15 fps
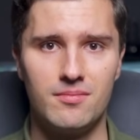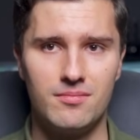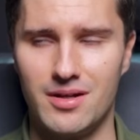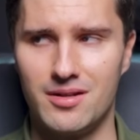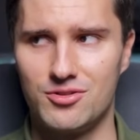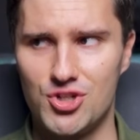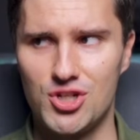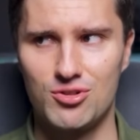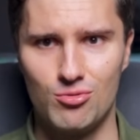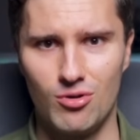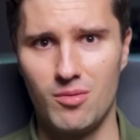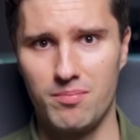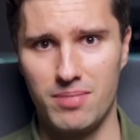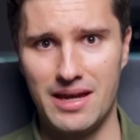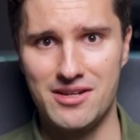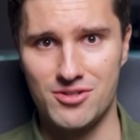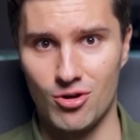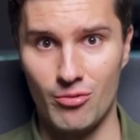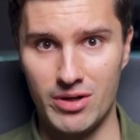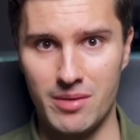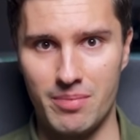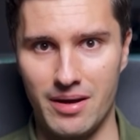And just Google Play is
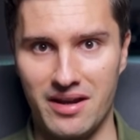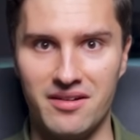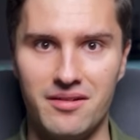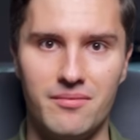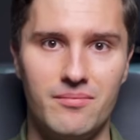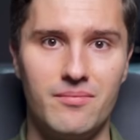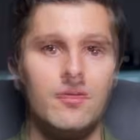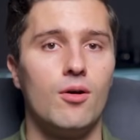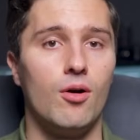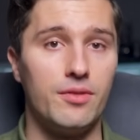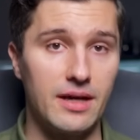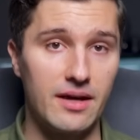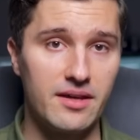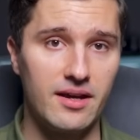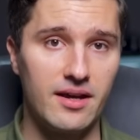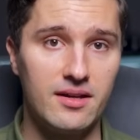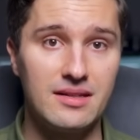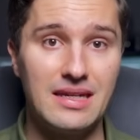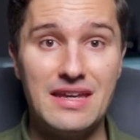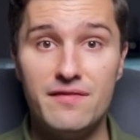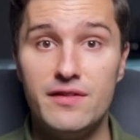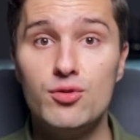already a pain. On the other hand,
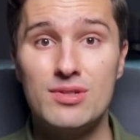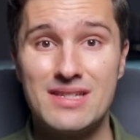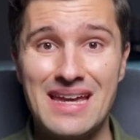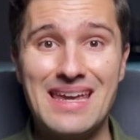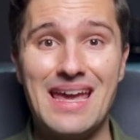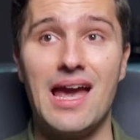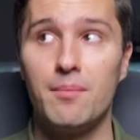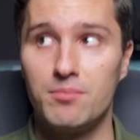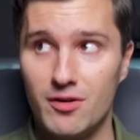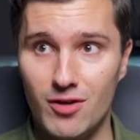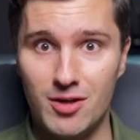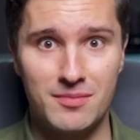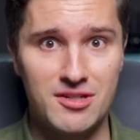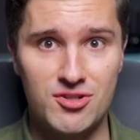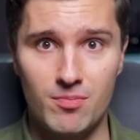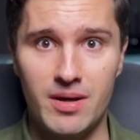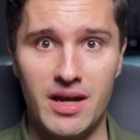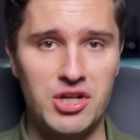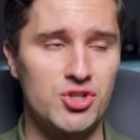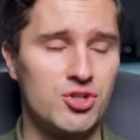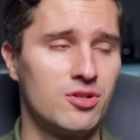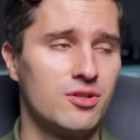if you say app development is your
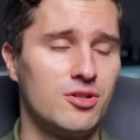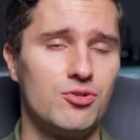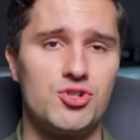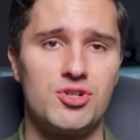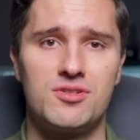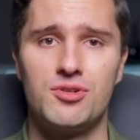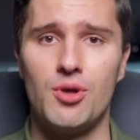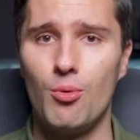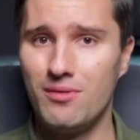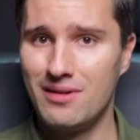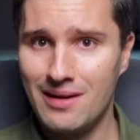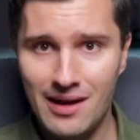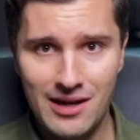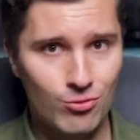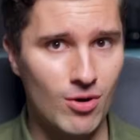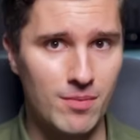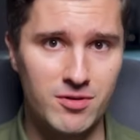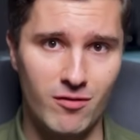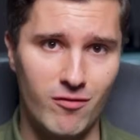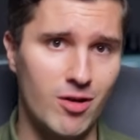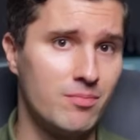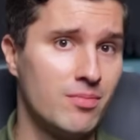passion, you just don't like web
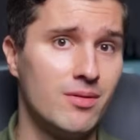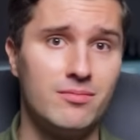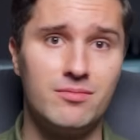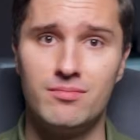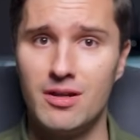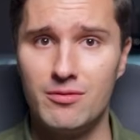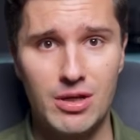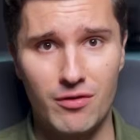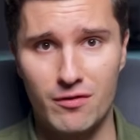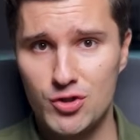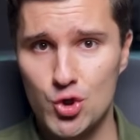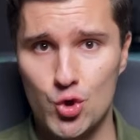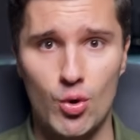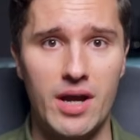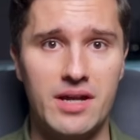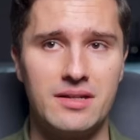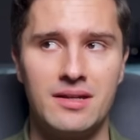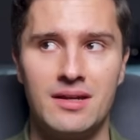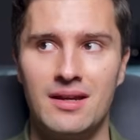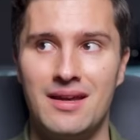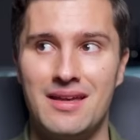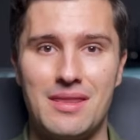development, maybe you've tried it,
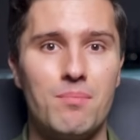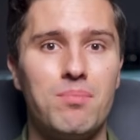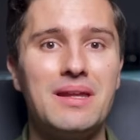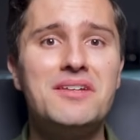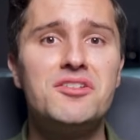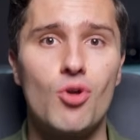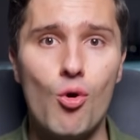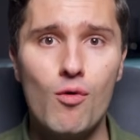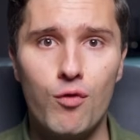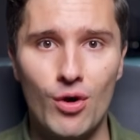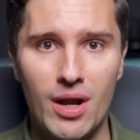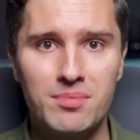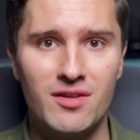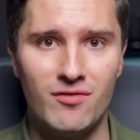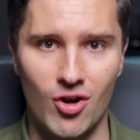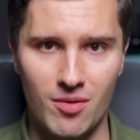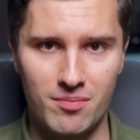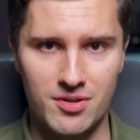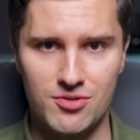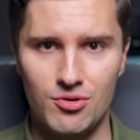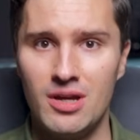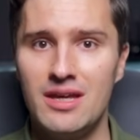then please go for app
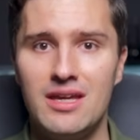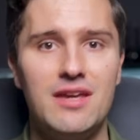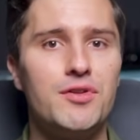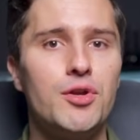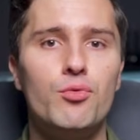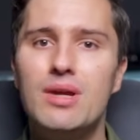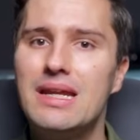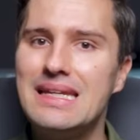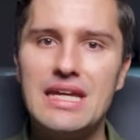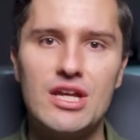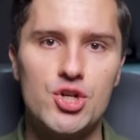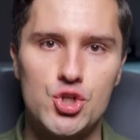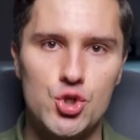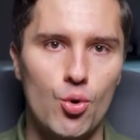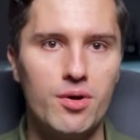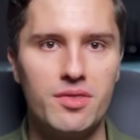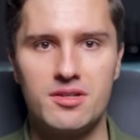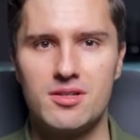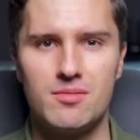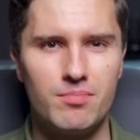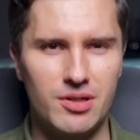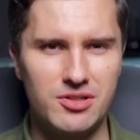development. So if you really enjoy this
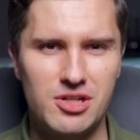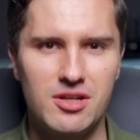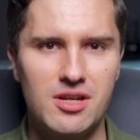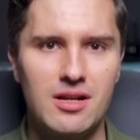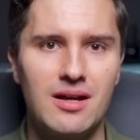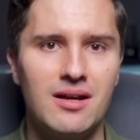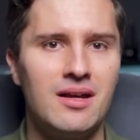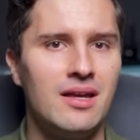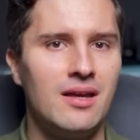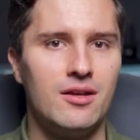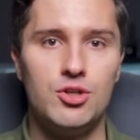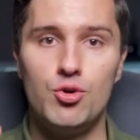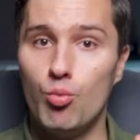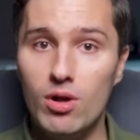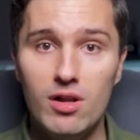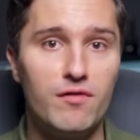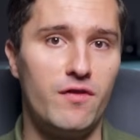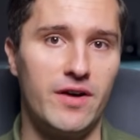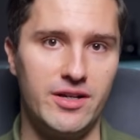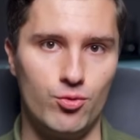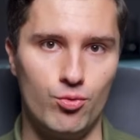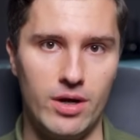in particular, you will
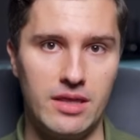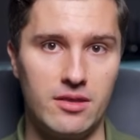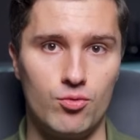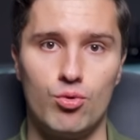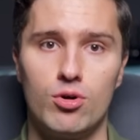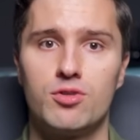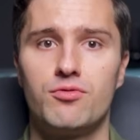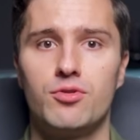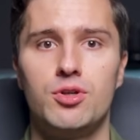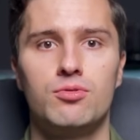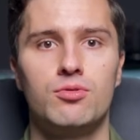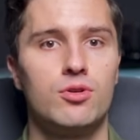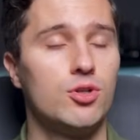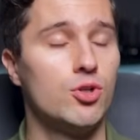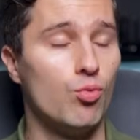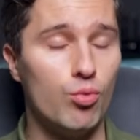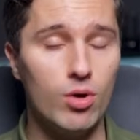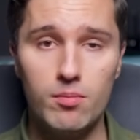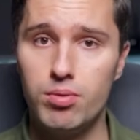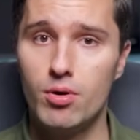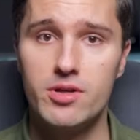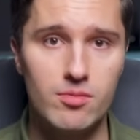find a way that works for you. You
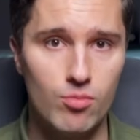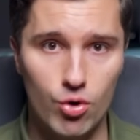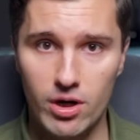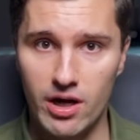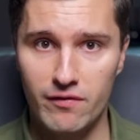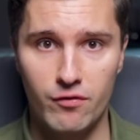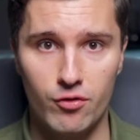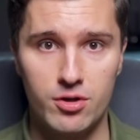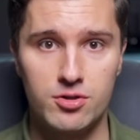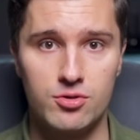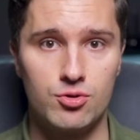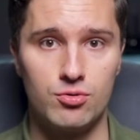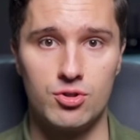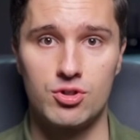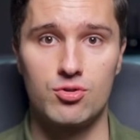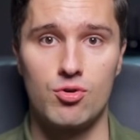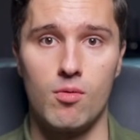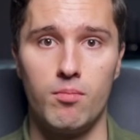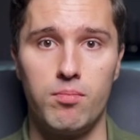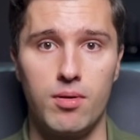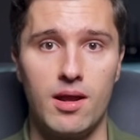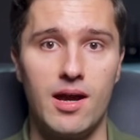will put in more effort to just
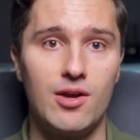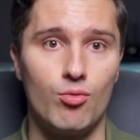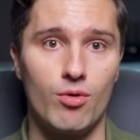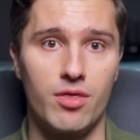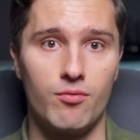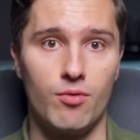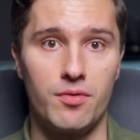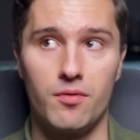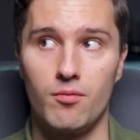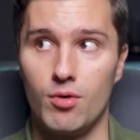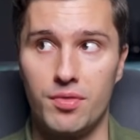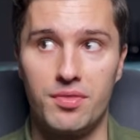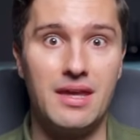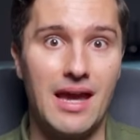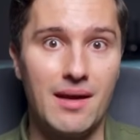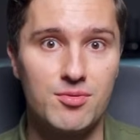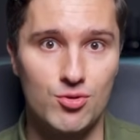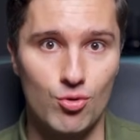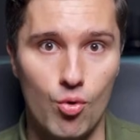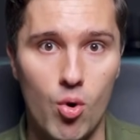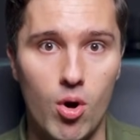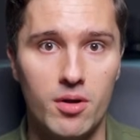comply with what, what the App
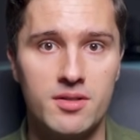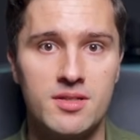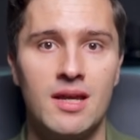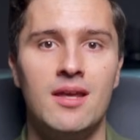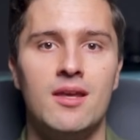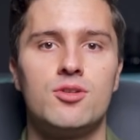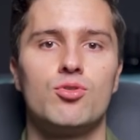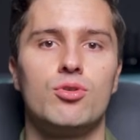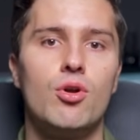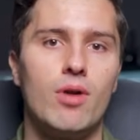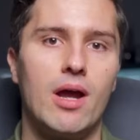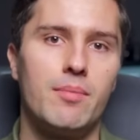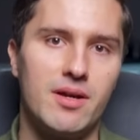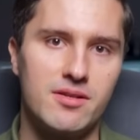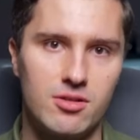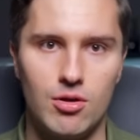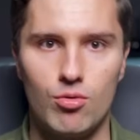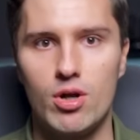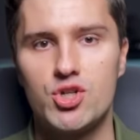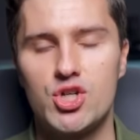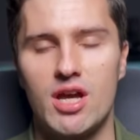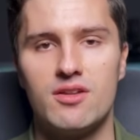Store wants. So your app has a
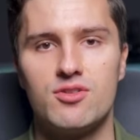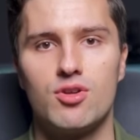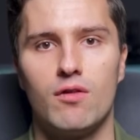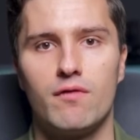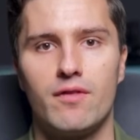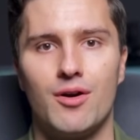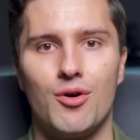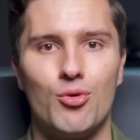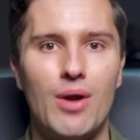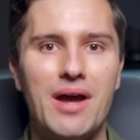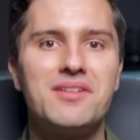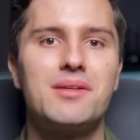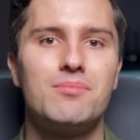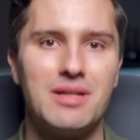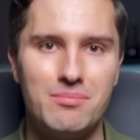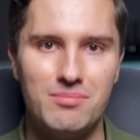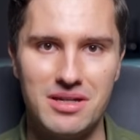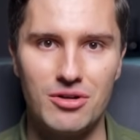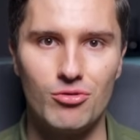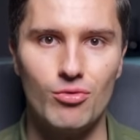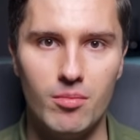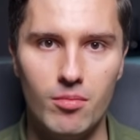lower chance of uh, randomly
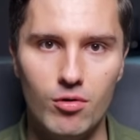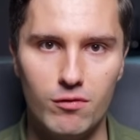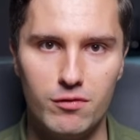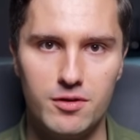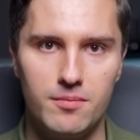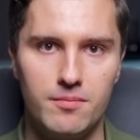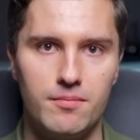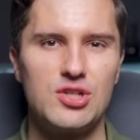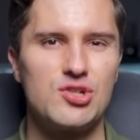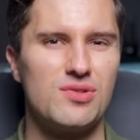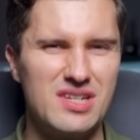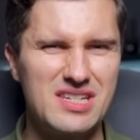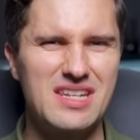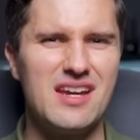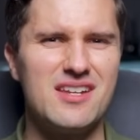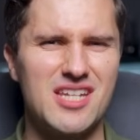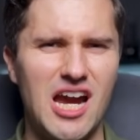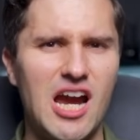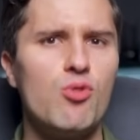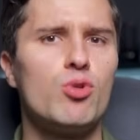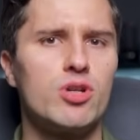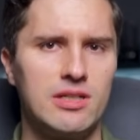being removed. So in this case,
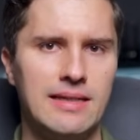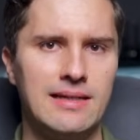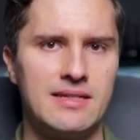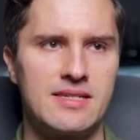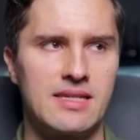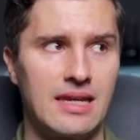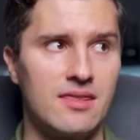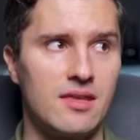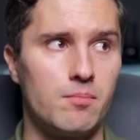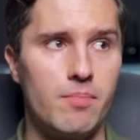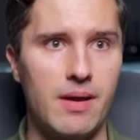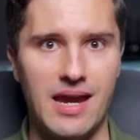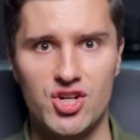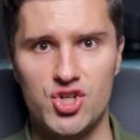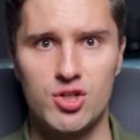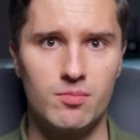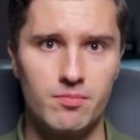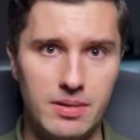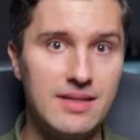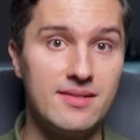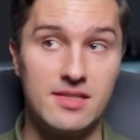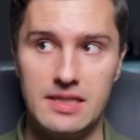I would clearly say that passion
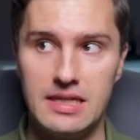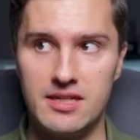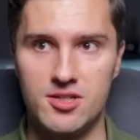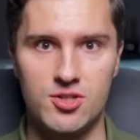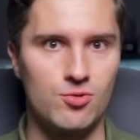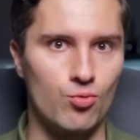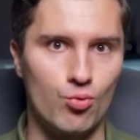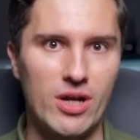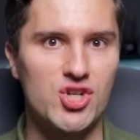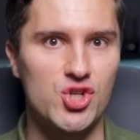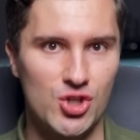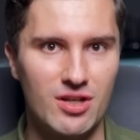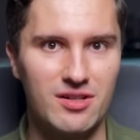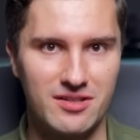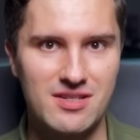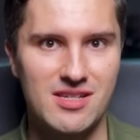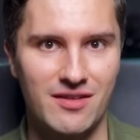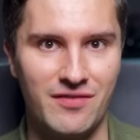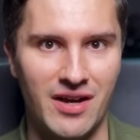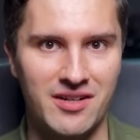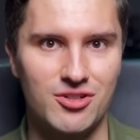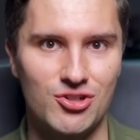beats these rational
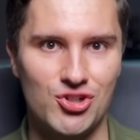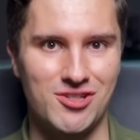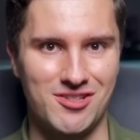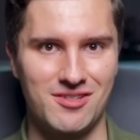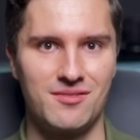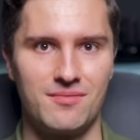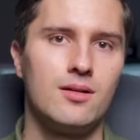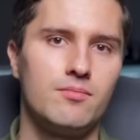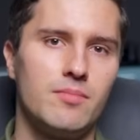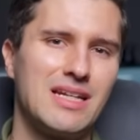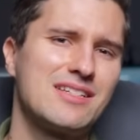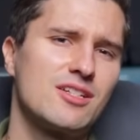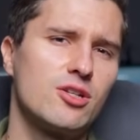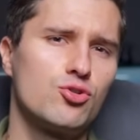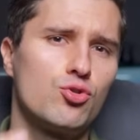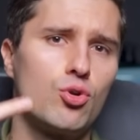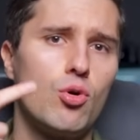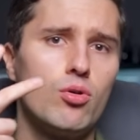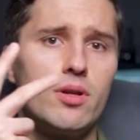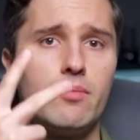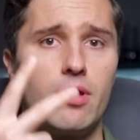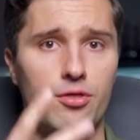disadvantages. But let's get to
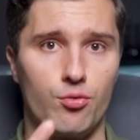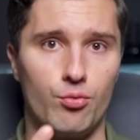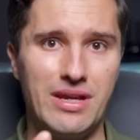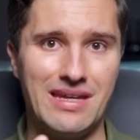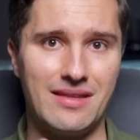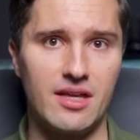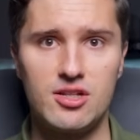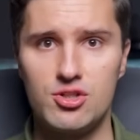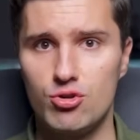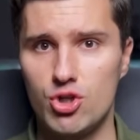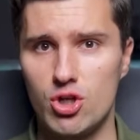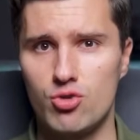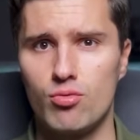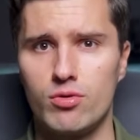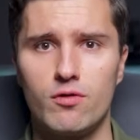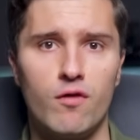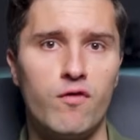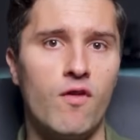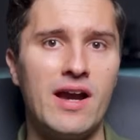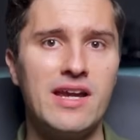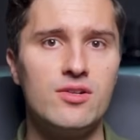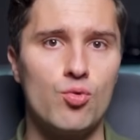goal number three, and that is you just want to
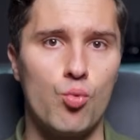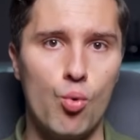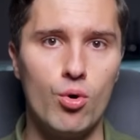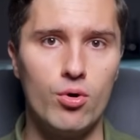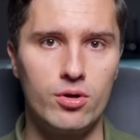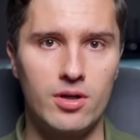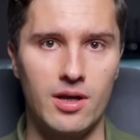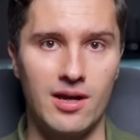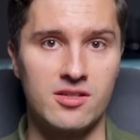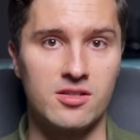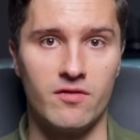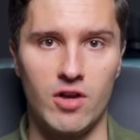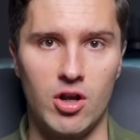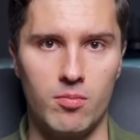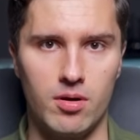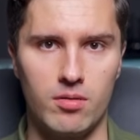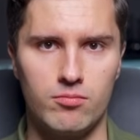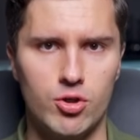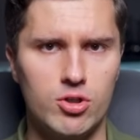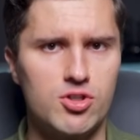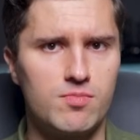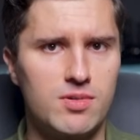find work as a developer.
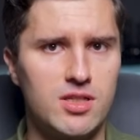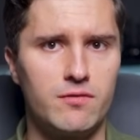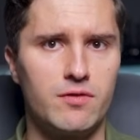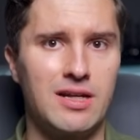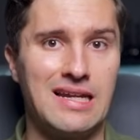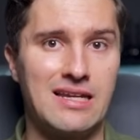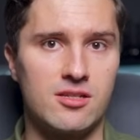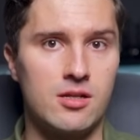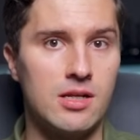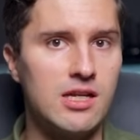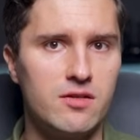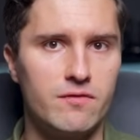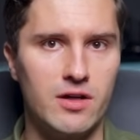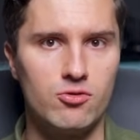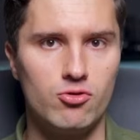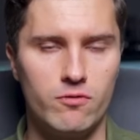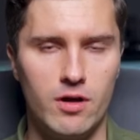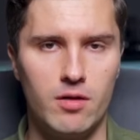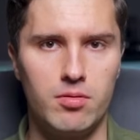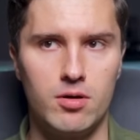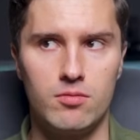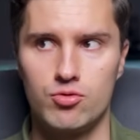Not specifically as a native Android
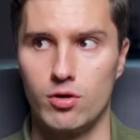developer.